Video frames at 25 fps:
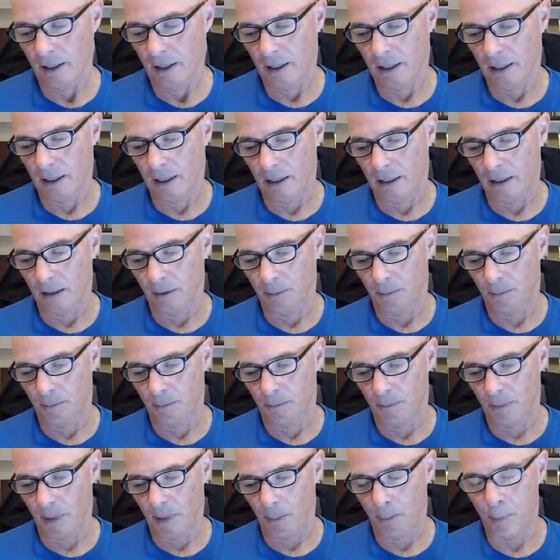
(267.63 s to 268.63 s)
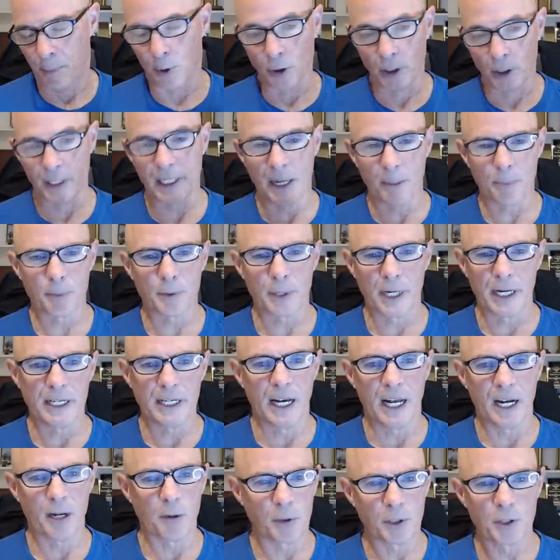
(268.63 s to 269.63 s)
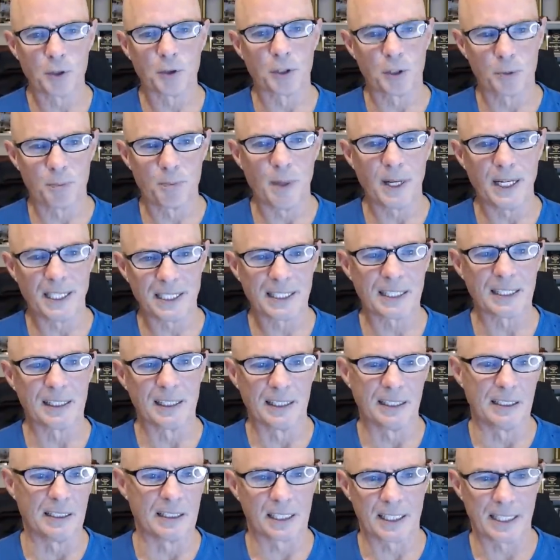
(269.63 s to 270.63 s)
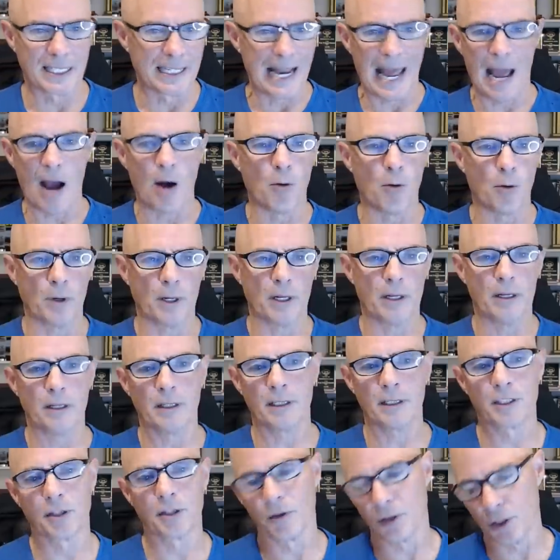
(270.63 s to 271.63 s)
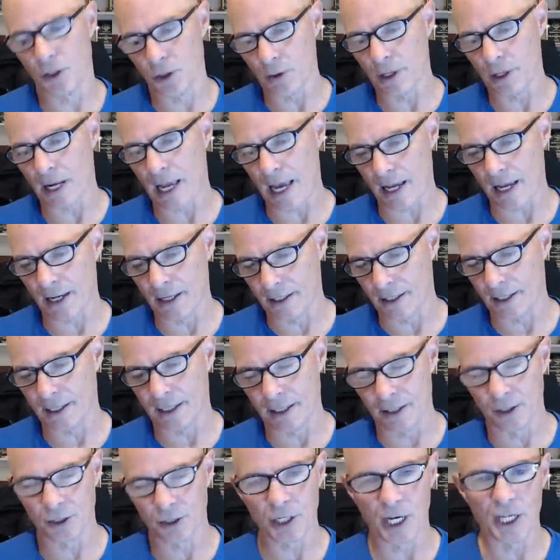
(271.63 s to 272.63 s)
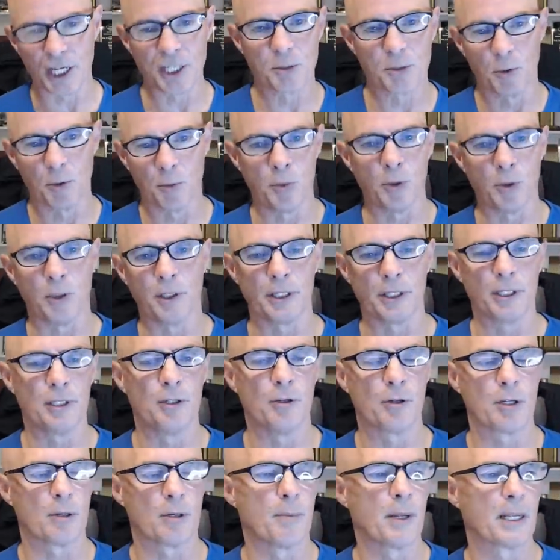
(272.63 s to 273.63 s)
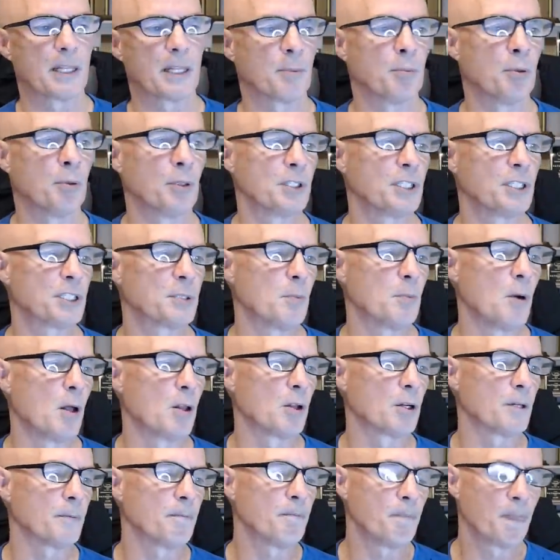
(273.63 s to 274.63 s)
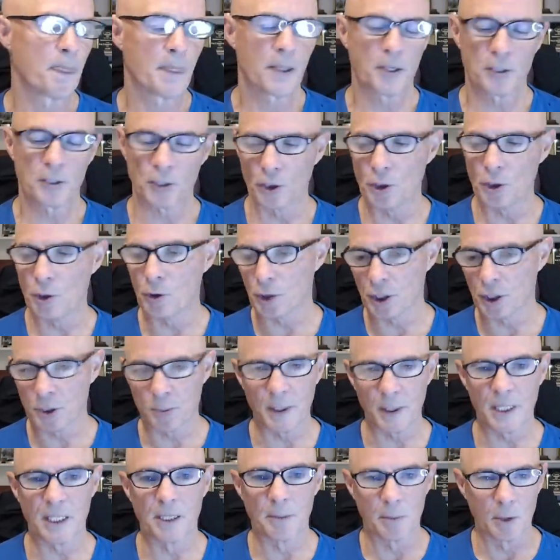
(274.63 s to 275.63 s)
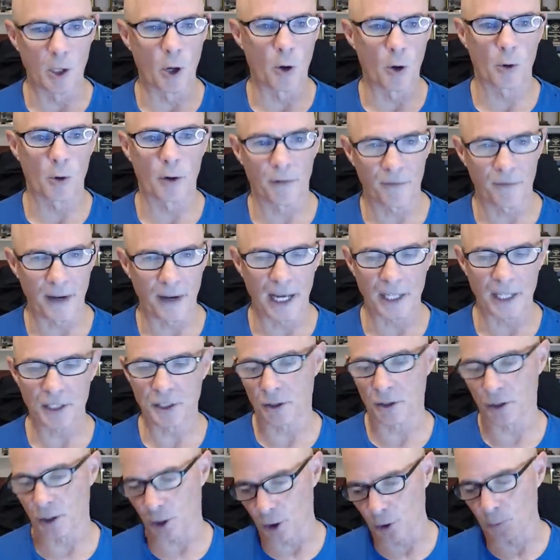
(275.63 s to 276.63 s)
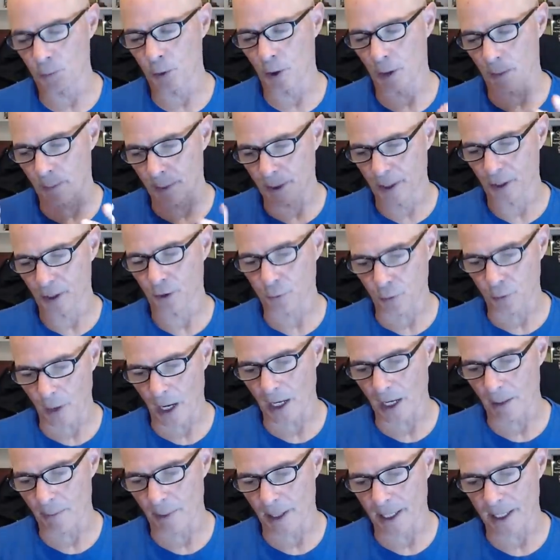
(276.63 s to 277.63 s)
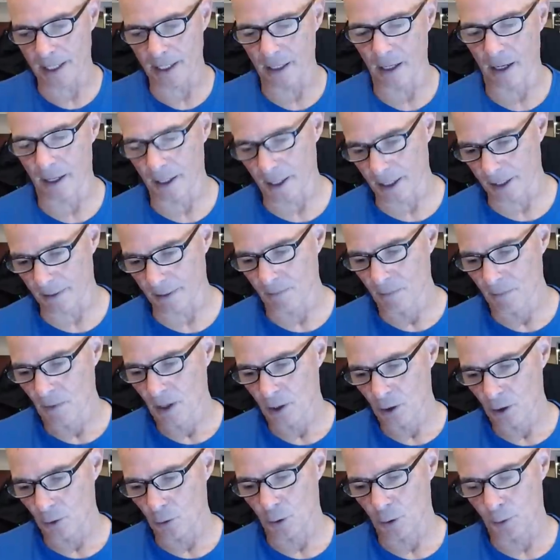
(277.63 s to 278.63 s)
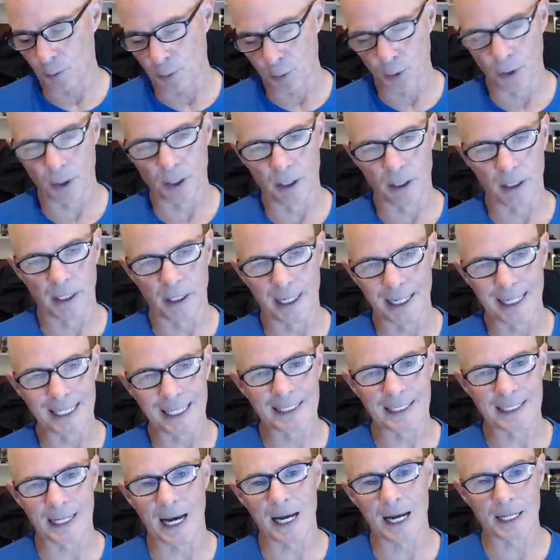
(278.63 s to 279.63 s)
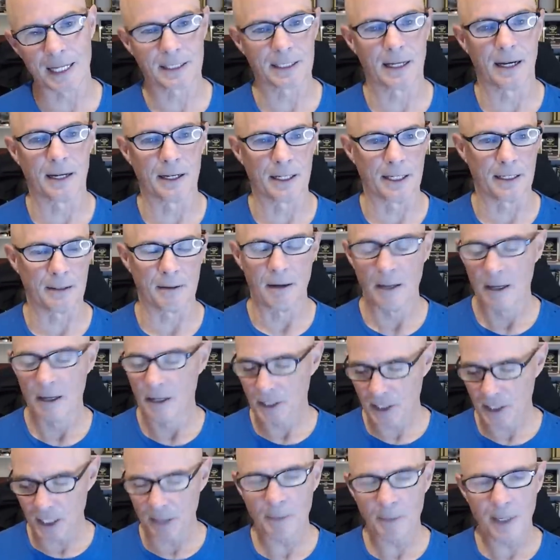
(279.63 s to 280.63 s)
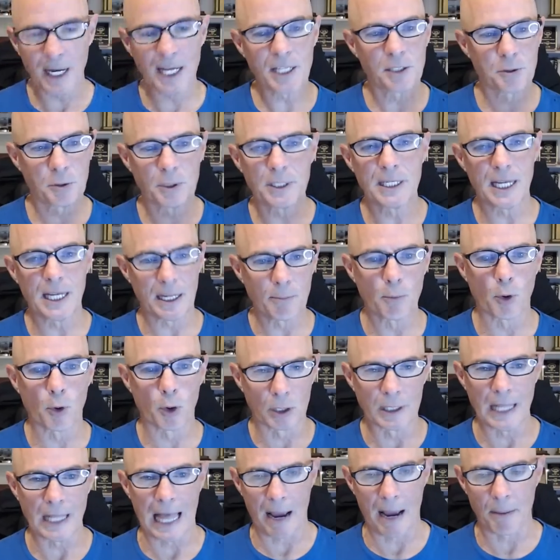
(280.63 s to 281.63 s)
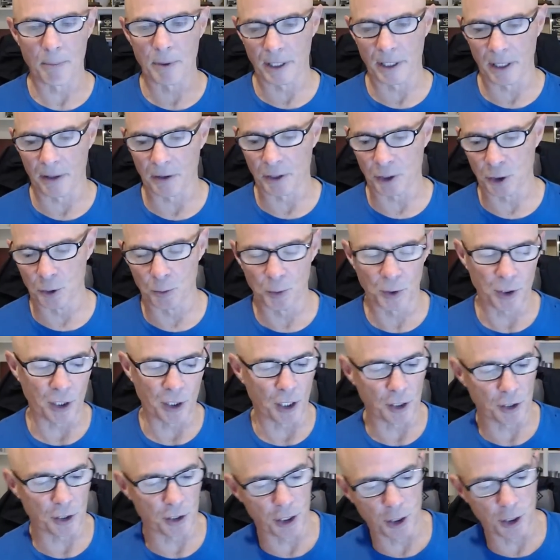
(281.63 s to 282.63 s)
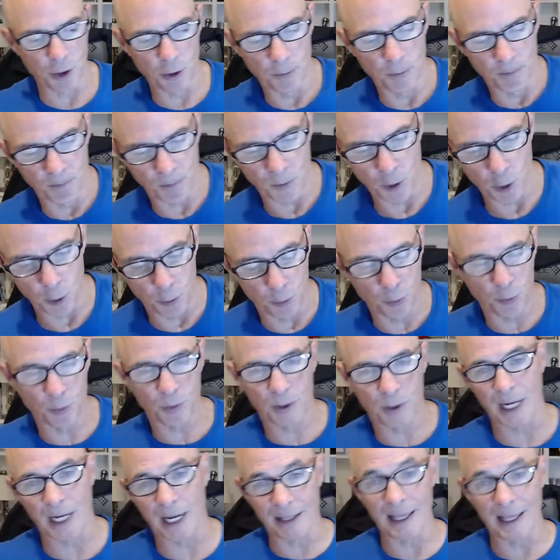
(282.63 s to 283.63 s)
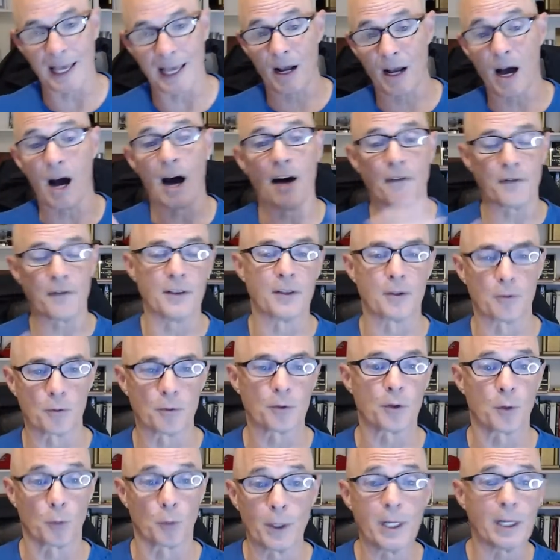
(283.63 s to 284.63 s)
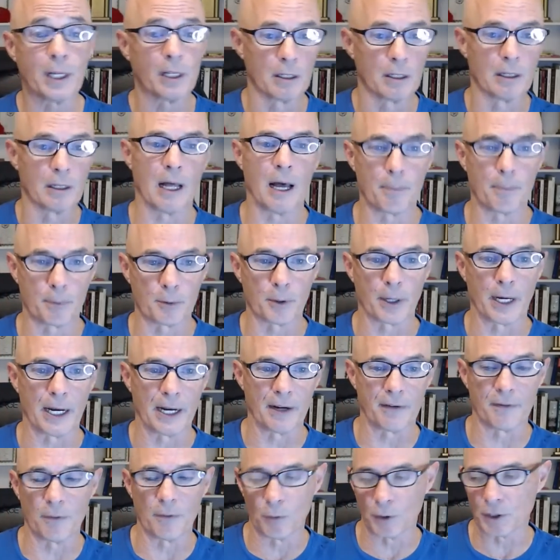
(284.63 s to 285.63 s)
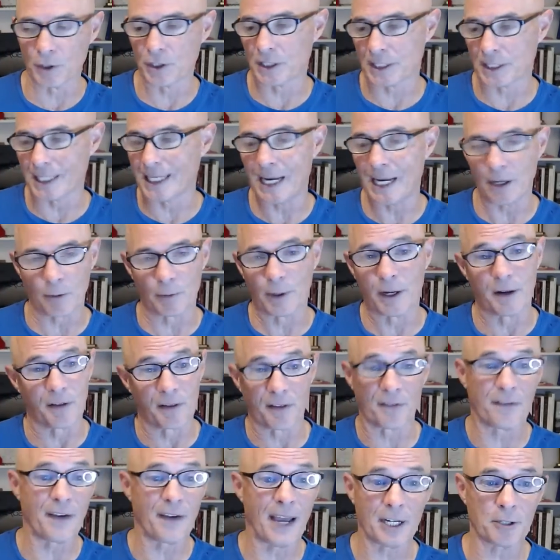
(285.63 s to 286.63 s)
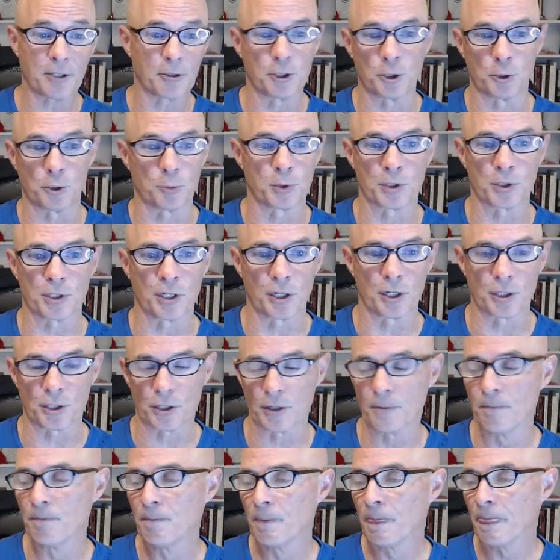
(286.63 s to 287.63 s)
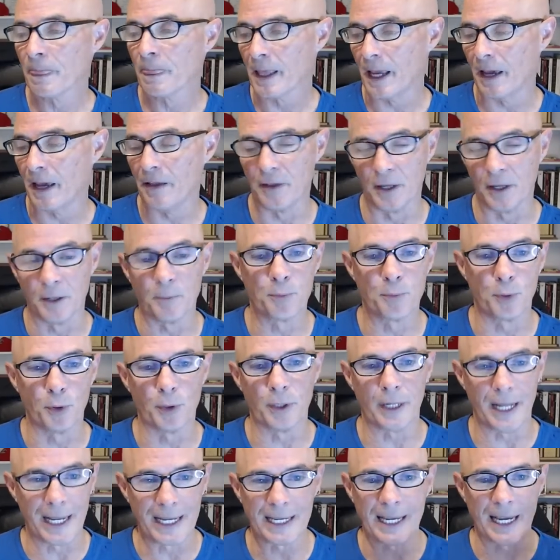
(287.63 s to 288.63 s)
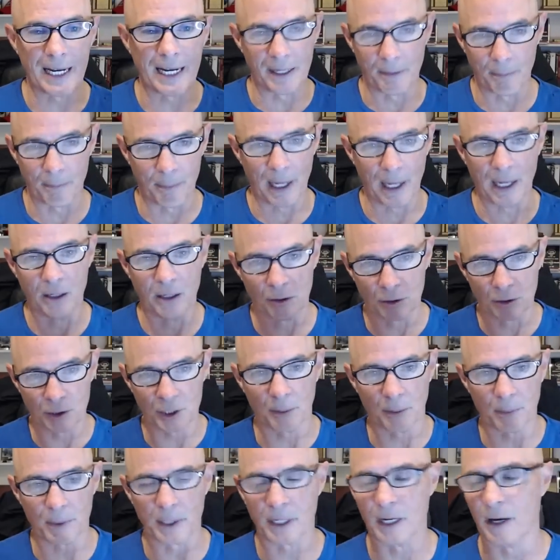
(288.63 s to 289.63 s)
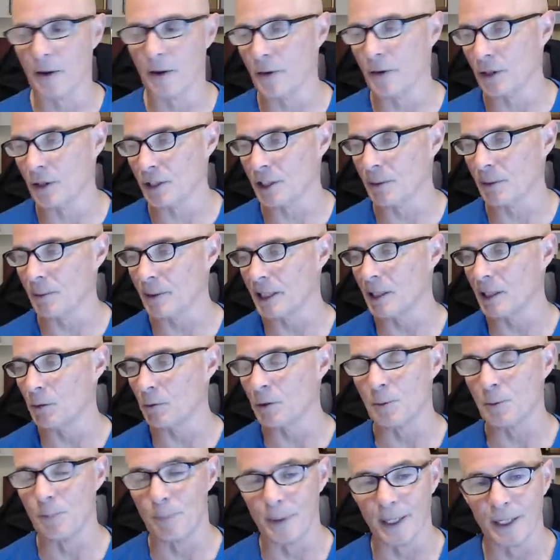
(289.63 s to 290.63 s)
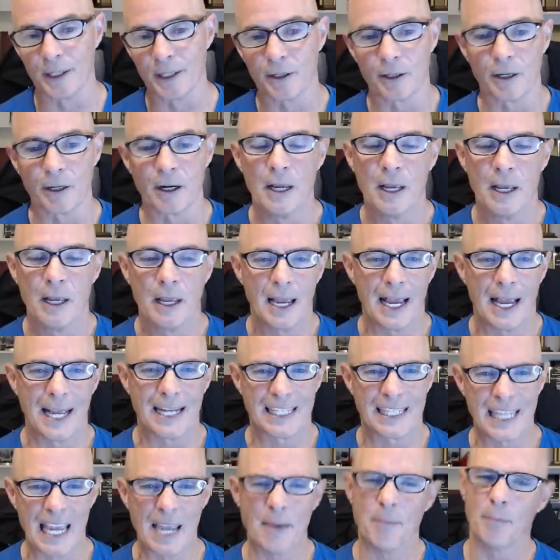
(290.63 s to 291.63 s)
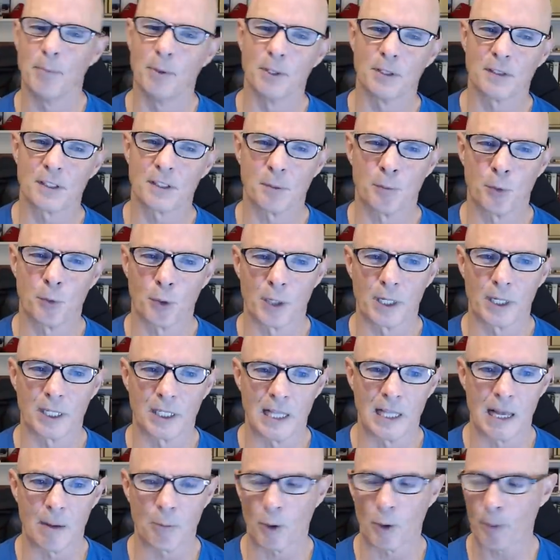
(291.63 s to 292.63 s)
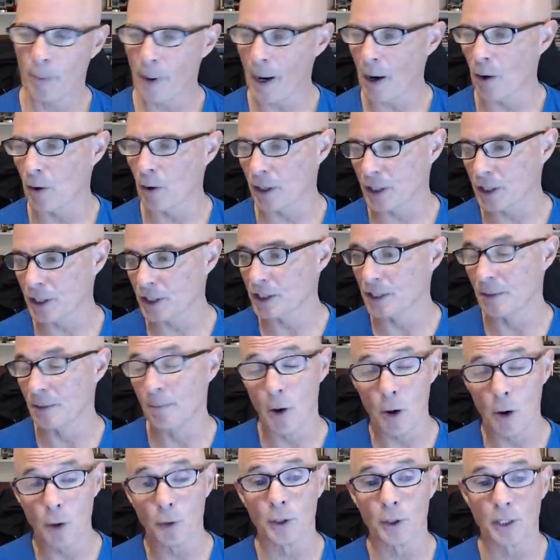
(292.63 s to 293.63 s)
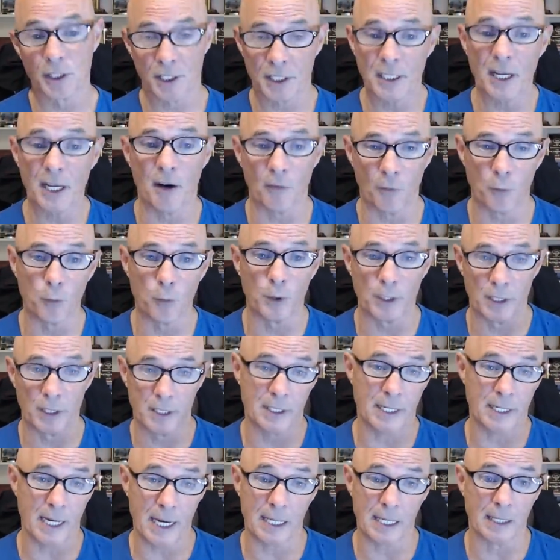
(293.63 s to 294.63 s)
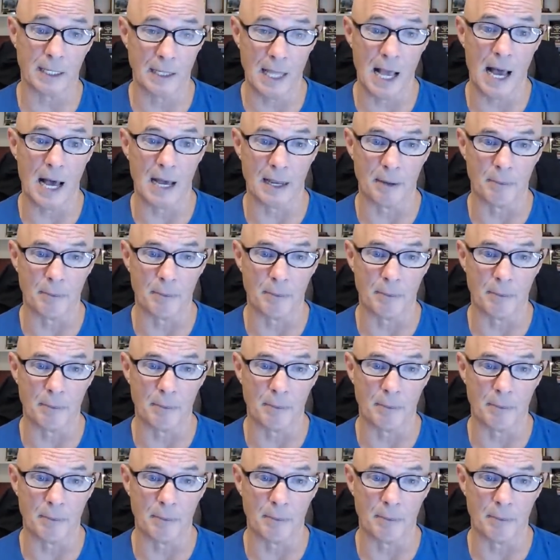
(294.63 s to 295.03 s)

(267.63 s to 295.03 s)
uh, a pulley upgrade on it which was basically a snout so that you had an interchangeable pulley and you could make the pulley smaller so you could speed the blower up faster you'd put a bigger throttle body on it you would put a, an exhaust on it some guys would get more elaborate on the supercharger you'd you'd take that off. And the, the real upgrade was to get rid of the factory supercharger and then put a Kenne Bell or something on there, something that was bigger and capable of supporting a lot more power because the motor itself would take a lot.